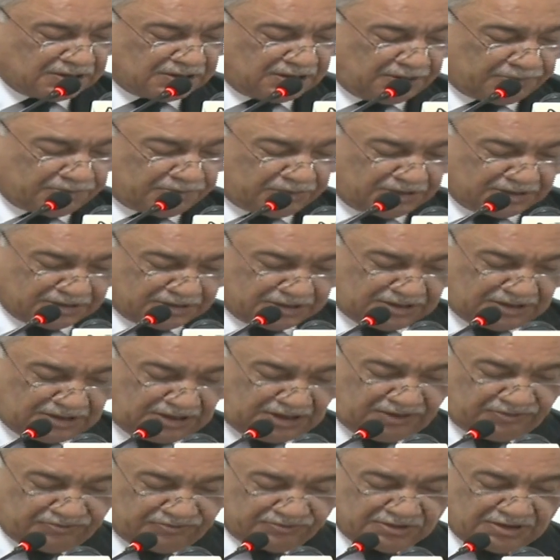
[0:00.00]

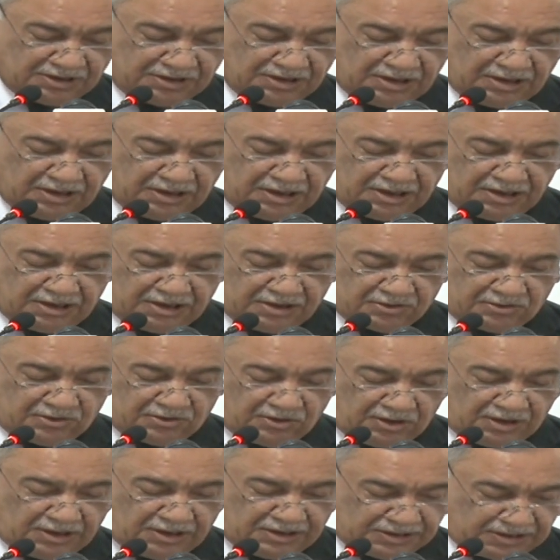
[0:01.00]
perceived and
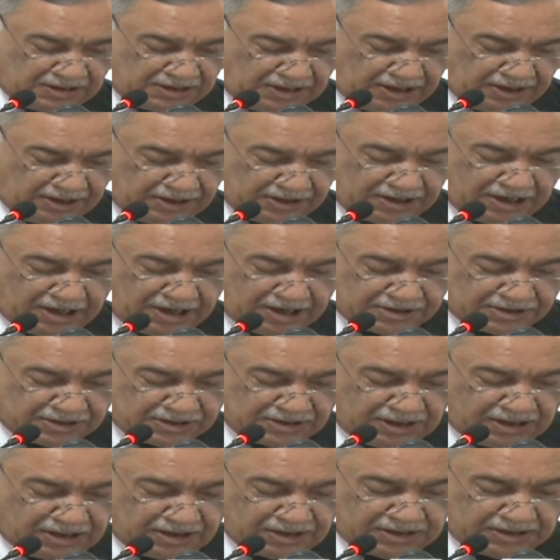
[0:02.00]
acknowledged as
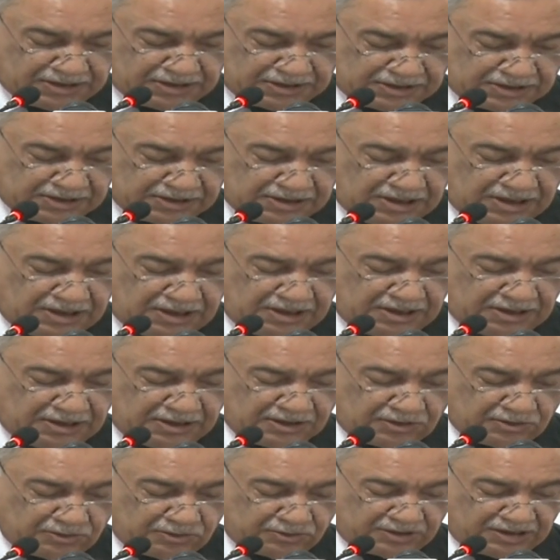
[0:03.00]
terrorists,
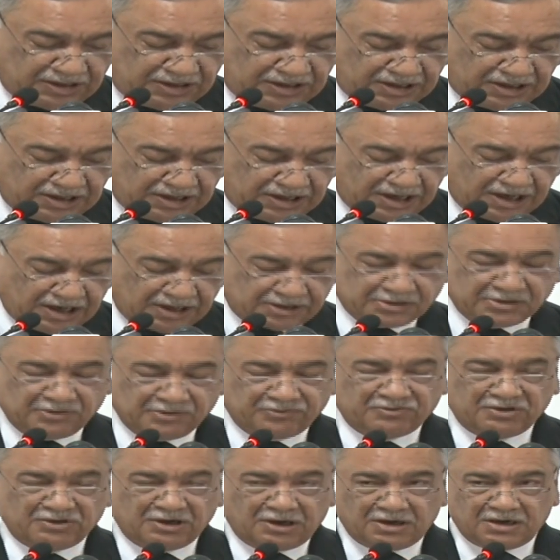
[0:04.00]
including in acts
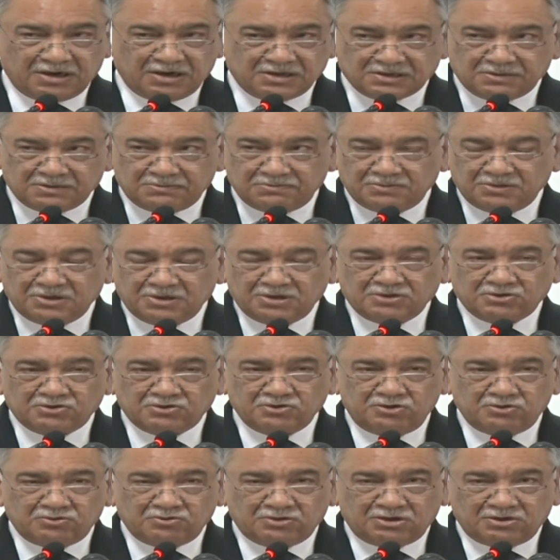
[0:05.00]
of terrorism. So
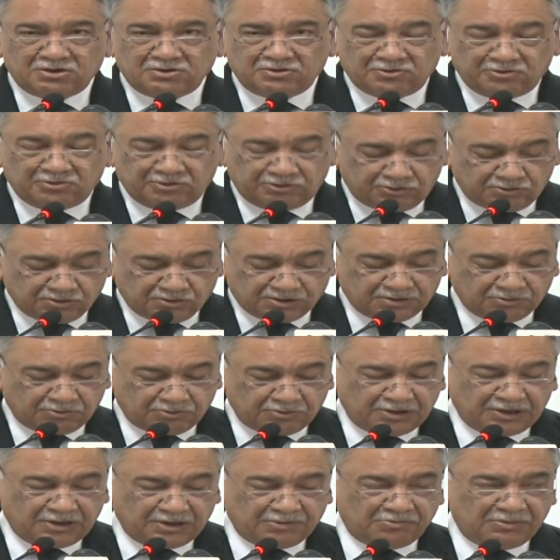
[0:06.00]
you can use the
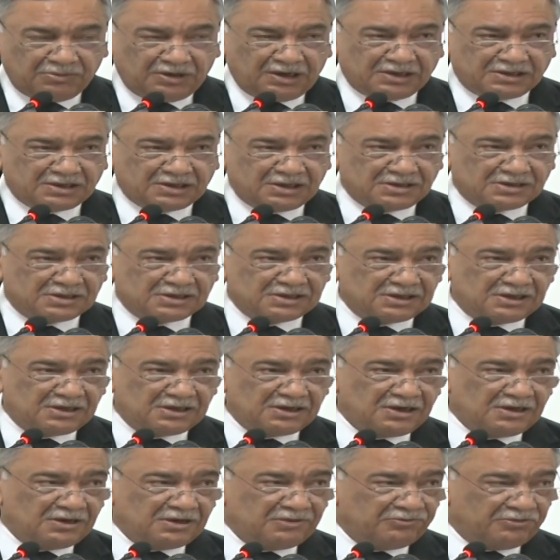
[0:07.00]
word militancy
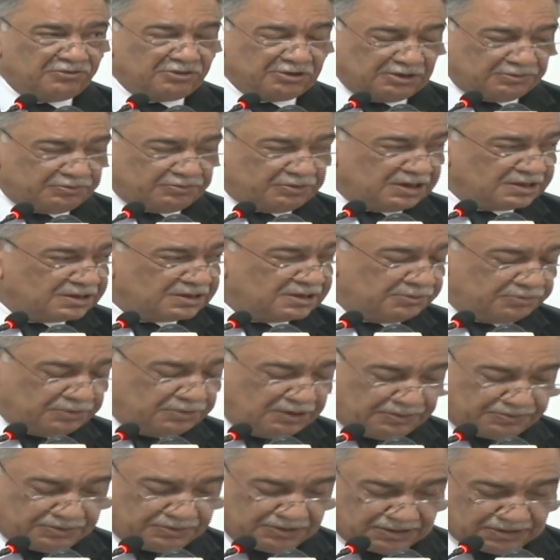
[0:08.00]
for the present
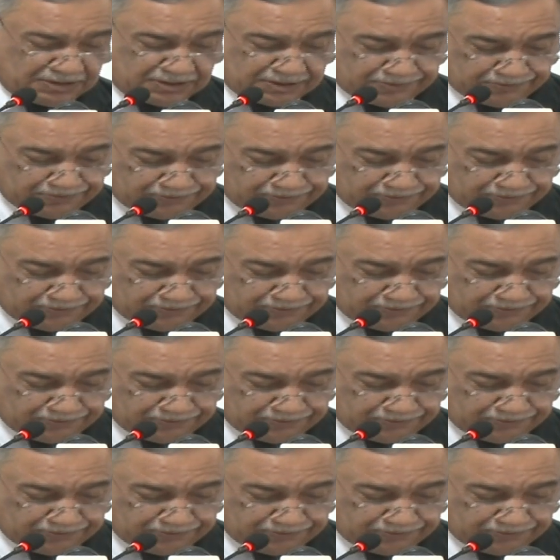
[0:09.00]
purposes.